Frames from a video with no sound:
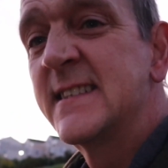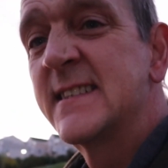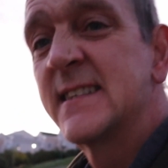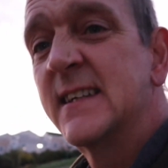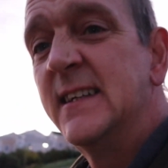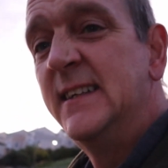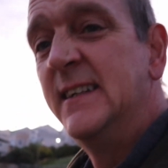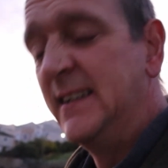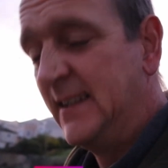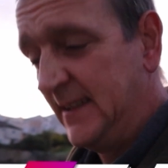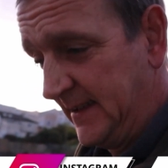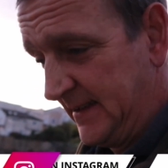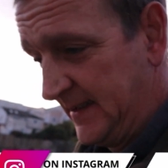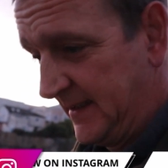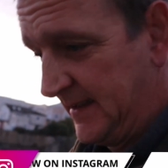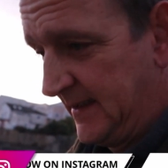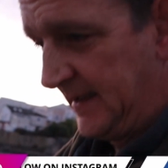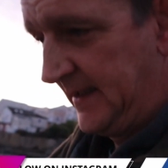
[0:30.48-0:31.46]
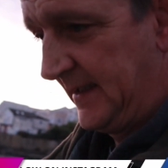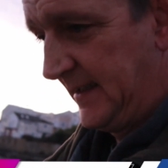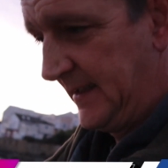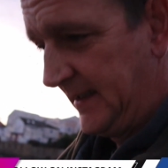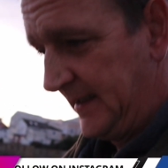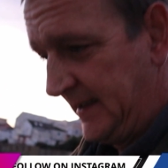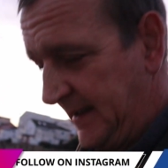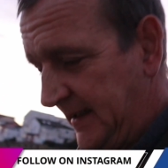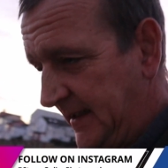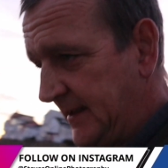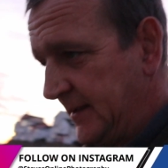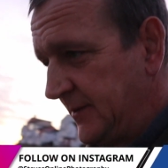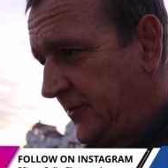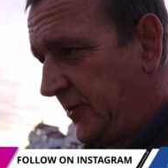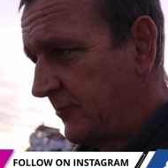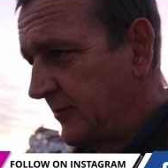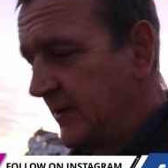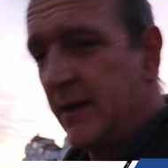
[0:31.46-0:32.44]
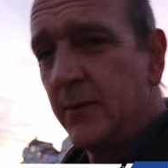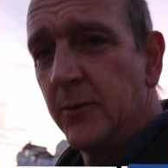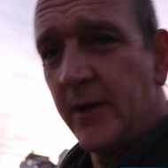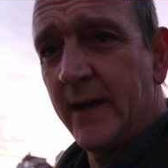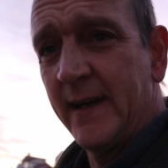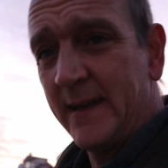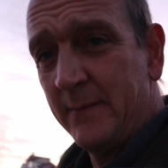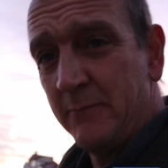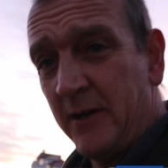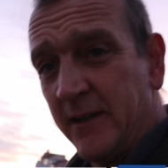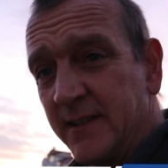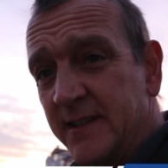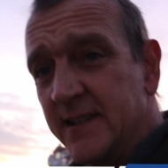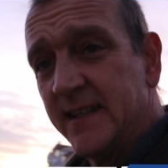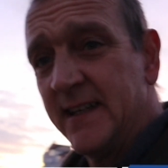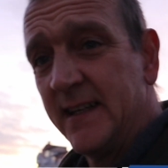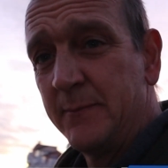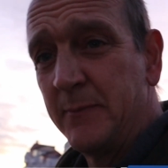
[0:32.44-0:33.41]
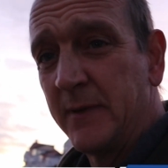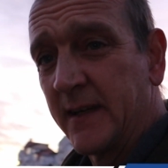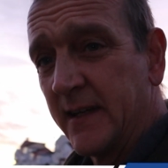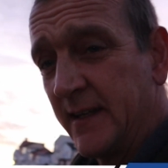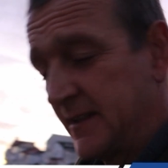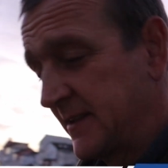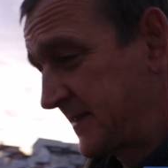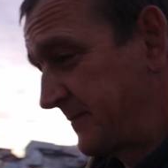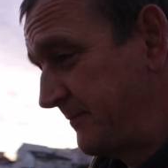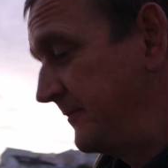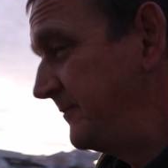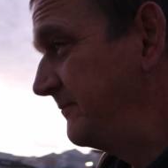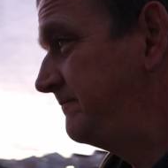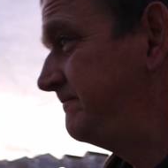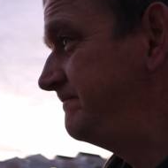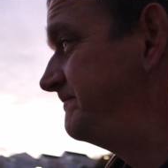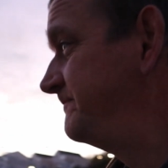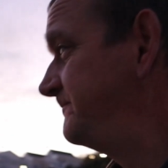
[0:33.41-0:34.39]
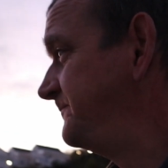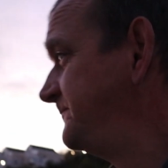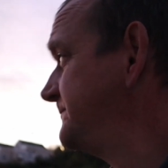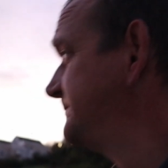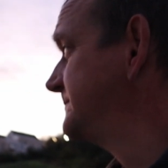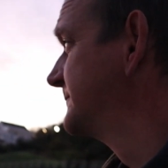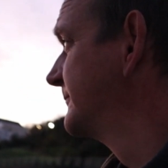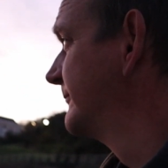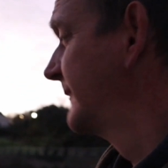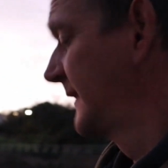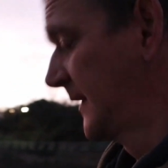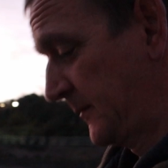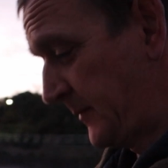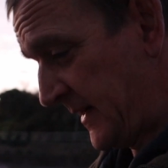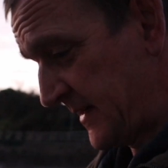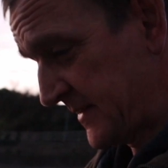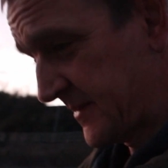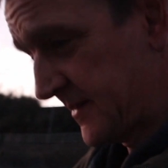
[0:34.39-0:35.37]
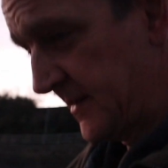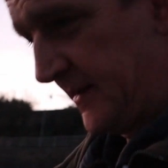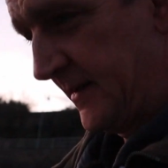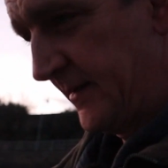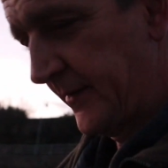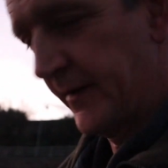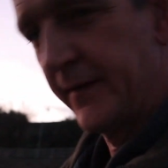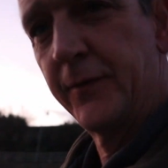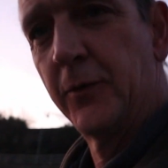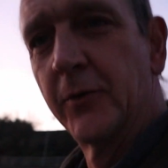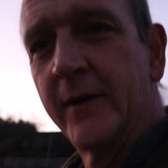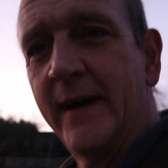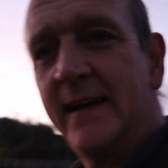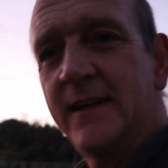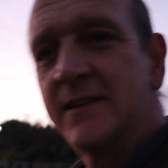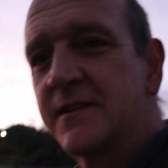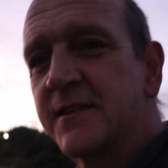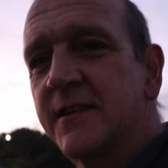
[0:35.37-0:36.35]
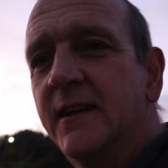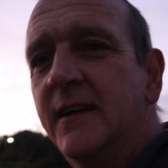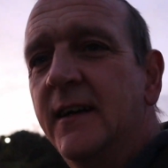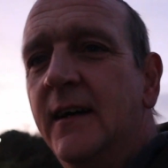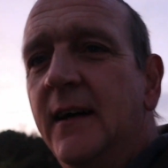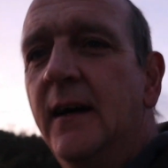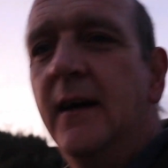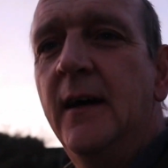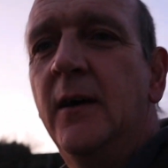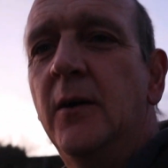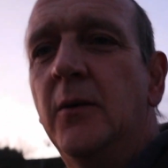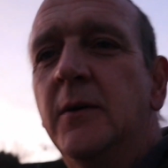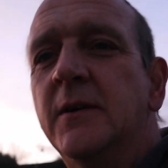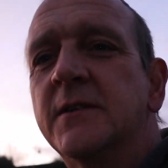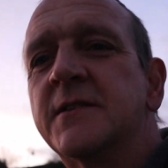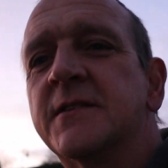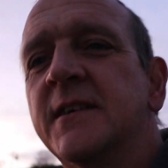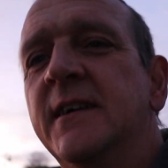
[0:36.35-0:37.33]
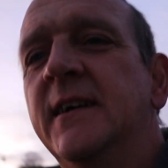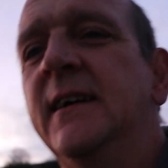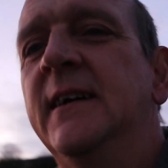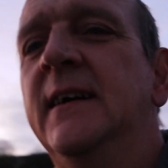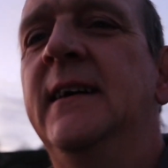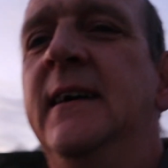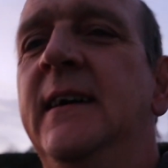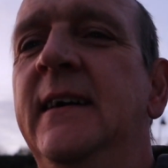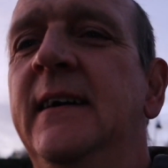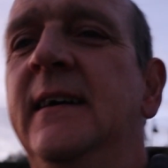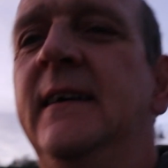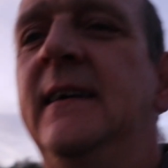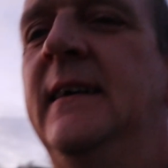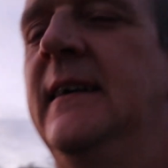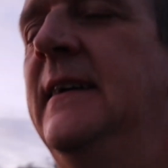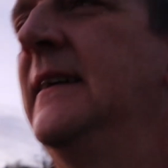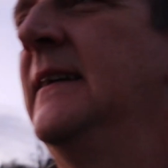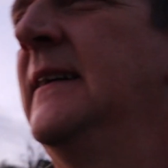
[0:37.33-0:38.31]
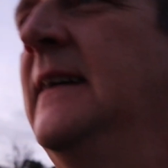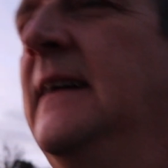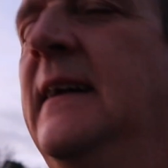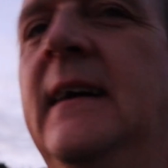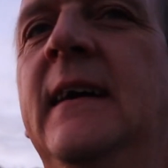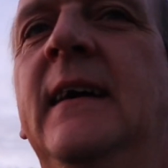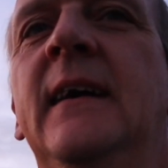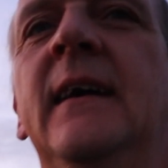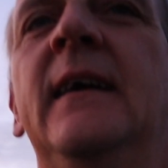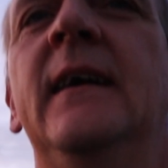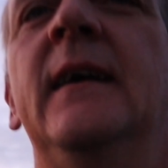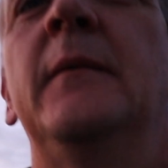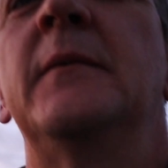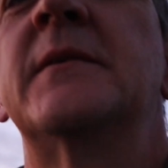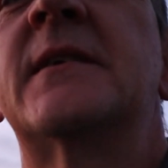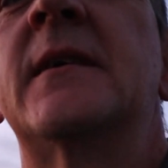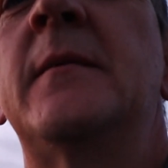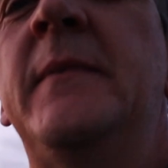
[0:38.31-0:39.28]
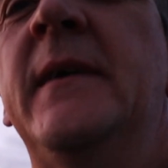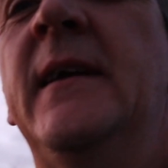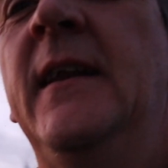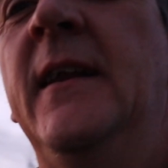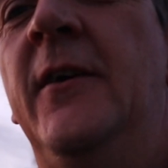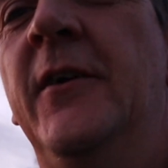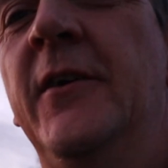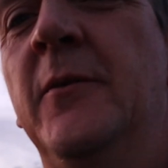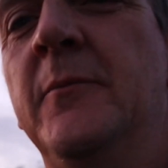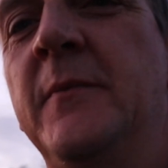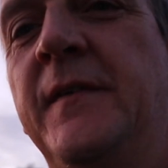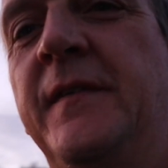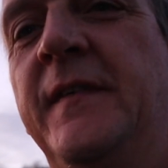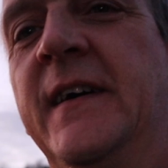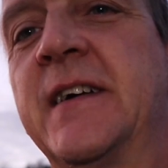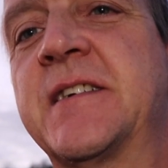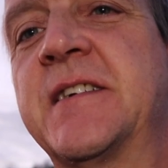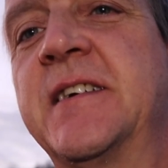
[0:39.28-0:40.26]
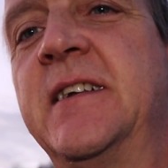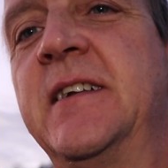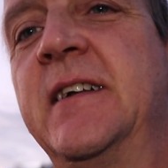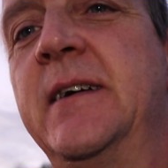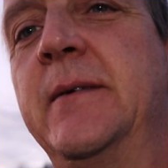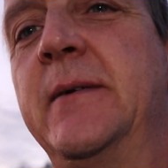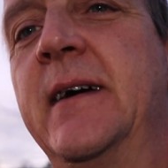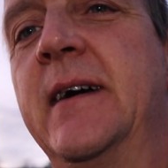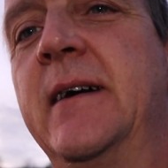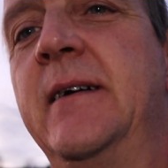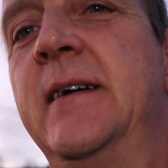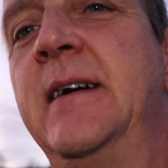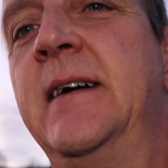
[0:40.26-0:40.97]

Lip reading: This is not really what I had in mind today, because the past 3 or 4 days was, let's get a bit of light on my face here.